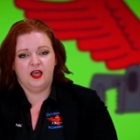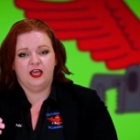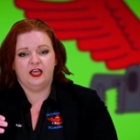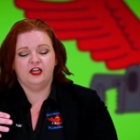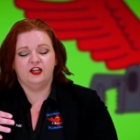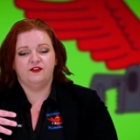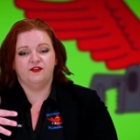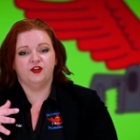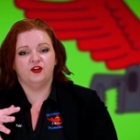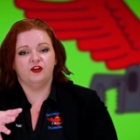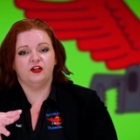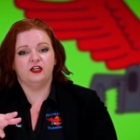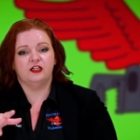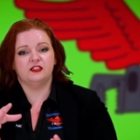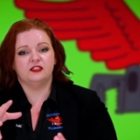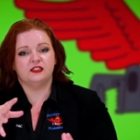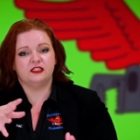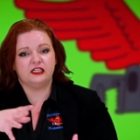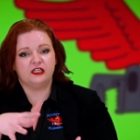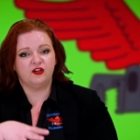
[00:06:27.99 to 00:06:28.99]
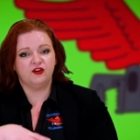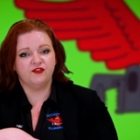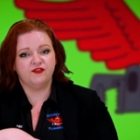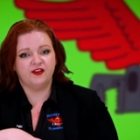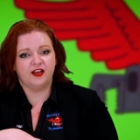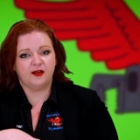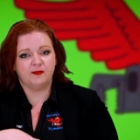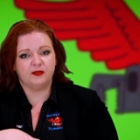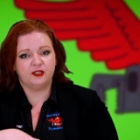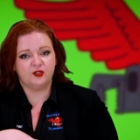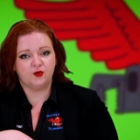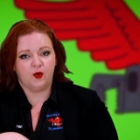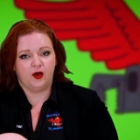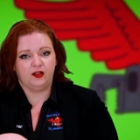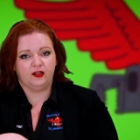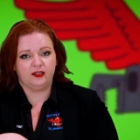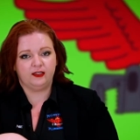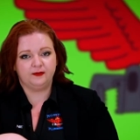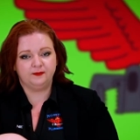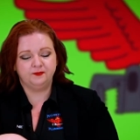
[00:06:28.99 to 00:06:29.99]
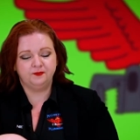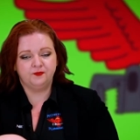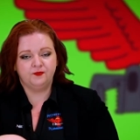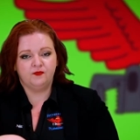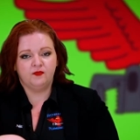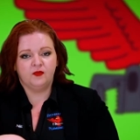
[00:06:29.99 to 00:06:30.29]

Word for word: And if you're in a single family dwelling,